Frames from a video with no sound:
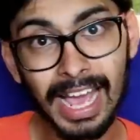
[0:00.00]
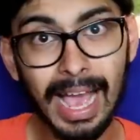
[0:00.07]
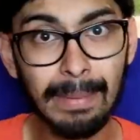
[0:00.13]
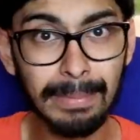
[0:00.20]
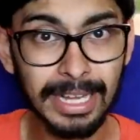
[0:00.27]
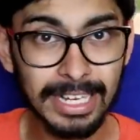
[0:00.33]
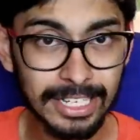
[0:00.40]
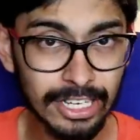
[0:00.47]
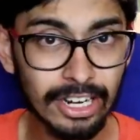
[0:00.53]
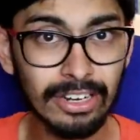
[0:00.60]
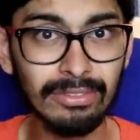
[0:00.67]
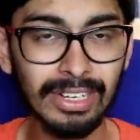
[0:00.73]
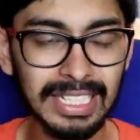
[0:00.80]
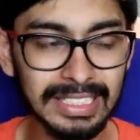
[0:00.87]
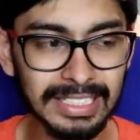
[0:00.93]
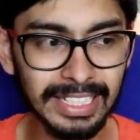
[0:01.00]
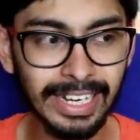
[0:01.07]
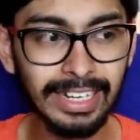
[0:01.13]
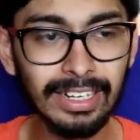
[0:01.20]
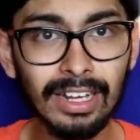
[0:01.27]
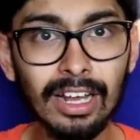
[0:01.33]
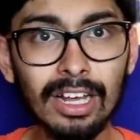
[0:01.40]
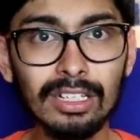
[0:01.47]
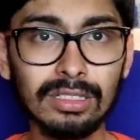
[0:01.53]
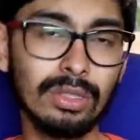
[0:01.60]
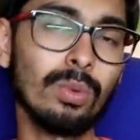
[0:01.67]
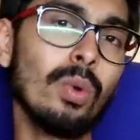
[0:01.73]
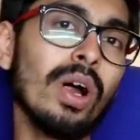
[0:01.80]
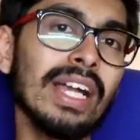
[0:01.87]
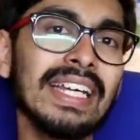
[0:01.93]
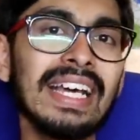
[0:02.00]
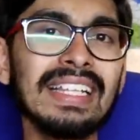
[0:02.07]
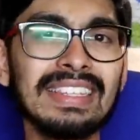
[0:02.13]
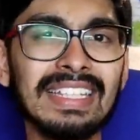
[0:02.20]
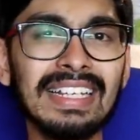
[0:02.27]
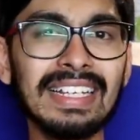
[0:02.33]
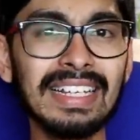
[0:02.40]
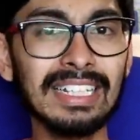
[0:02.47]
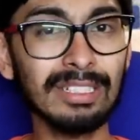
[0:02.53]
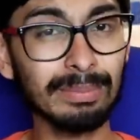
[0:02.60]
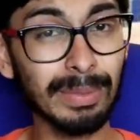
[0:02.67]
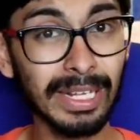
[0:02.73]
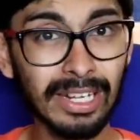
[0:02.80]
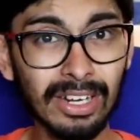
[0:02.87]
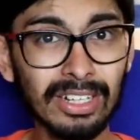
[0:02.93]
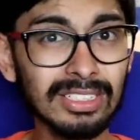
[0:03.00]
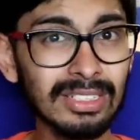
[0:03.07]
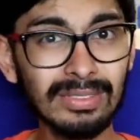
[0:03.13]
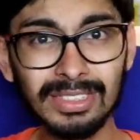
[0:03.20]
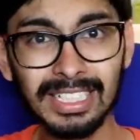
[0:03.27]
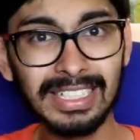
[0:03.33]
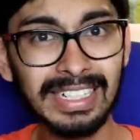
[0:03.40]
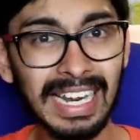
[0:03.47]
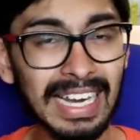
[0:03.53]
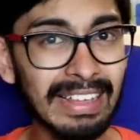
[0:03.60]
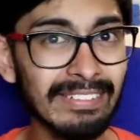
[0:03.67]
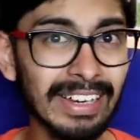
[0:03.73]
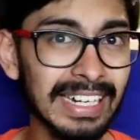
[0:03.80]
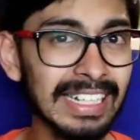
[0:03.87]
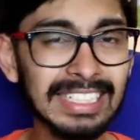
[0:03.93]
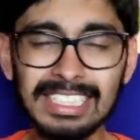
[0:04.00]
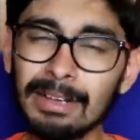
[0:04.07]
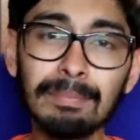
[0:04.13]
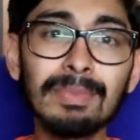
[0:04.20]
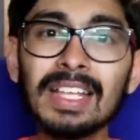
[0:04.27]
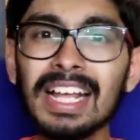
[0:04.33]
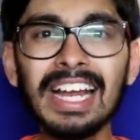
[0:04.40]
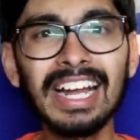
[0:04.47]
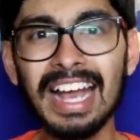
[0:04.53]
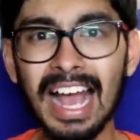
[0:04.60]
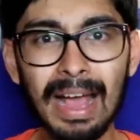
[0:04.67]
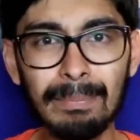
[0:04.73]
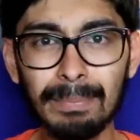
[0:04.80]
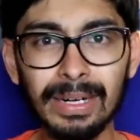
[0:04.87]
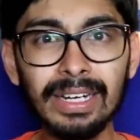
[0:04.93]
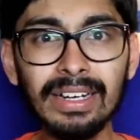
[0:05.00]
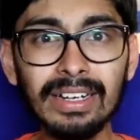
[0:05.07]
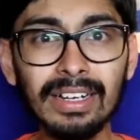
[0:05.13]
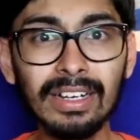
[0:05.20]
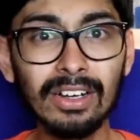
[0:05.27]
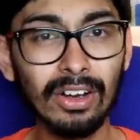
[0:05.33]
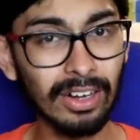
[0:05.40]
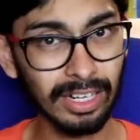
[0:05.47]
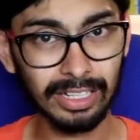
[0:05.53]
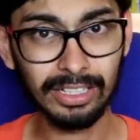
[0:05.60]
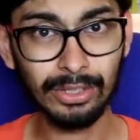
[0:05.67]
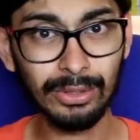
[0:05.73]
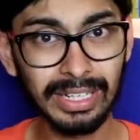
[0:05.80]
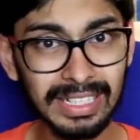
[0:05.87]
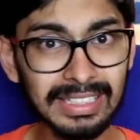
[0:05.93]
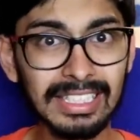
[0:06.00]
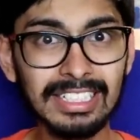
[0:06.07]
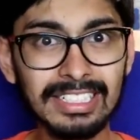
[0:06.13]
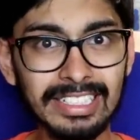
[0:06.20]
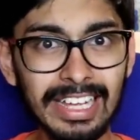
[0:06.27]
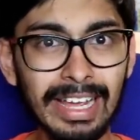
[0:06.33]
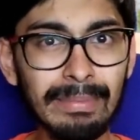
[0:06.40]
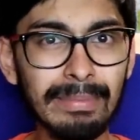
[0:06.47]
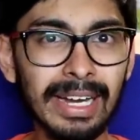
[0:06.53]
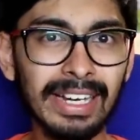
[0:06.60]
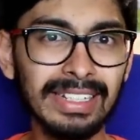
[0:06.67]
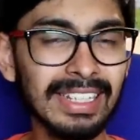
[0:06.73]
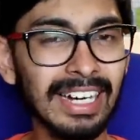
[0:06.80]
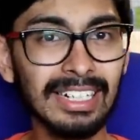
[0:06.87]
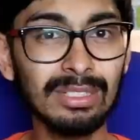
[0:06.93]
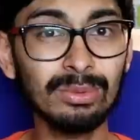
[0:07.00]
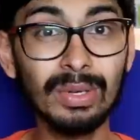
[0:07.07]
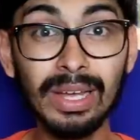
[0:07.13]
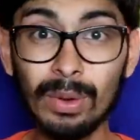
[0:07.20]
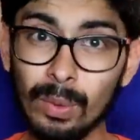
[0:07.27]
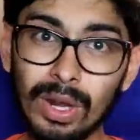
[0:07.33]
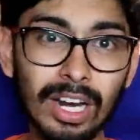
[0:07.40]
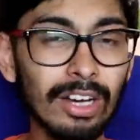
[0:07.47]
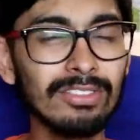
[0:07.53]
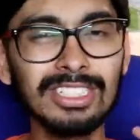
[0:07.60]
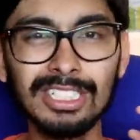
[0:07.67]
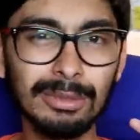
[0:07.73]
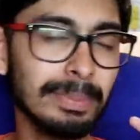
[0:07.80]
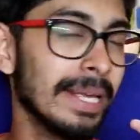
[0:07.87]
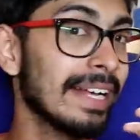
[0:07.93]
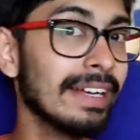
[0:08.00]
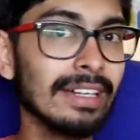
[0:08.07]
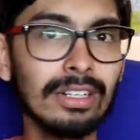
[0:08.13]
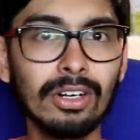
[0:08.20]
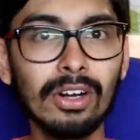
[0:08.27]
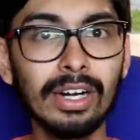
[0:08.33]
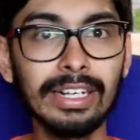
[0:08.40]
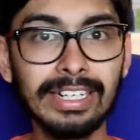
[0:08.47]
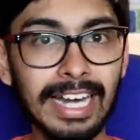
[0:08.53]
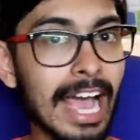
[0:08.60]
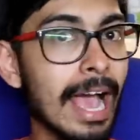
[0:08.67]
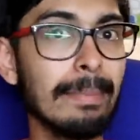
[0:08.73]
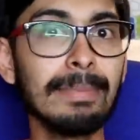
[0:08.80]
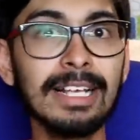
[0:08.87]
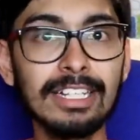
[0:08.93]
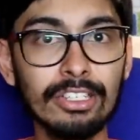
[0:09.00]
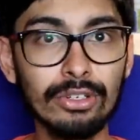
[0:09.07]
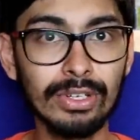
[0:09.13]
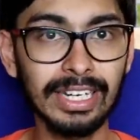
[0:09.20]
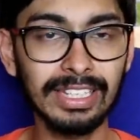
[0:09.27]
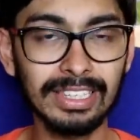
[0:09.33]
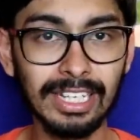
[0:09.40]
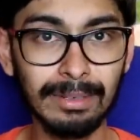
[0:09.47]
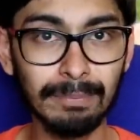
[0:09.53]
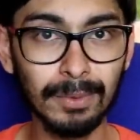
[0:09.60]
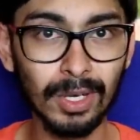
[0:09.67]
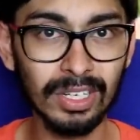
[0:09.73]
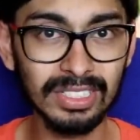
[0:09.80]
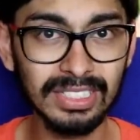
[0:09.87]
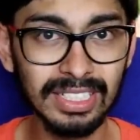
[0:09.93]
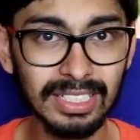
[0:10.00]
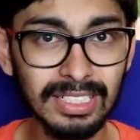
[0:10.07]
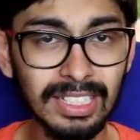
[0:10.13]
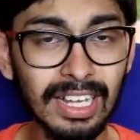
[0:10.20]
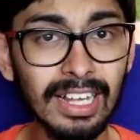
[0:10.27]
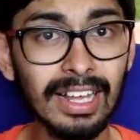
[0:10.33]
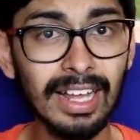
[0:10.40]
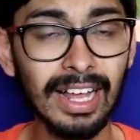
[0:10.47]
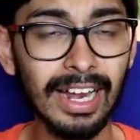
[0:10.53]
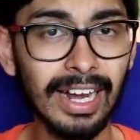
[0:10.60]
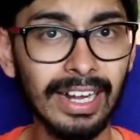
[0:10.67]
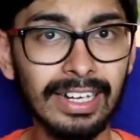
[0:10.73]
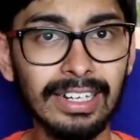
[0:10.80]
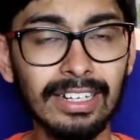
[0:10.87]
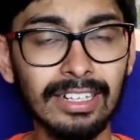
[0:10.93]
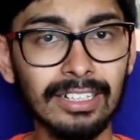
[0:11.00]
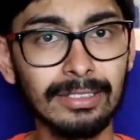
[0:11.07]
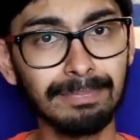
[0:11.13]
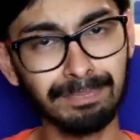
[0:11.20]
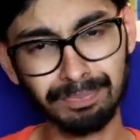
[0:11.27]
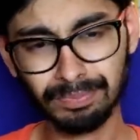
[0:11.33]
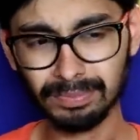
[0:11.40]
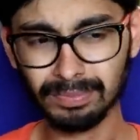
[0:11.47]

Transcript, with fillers: damaged on one side. So what I think is because of the delivery something had happened Uh, during this time, and that is why one of the speaker got damaged during that process, and uh,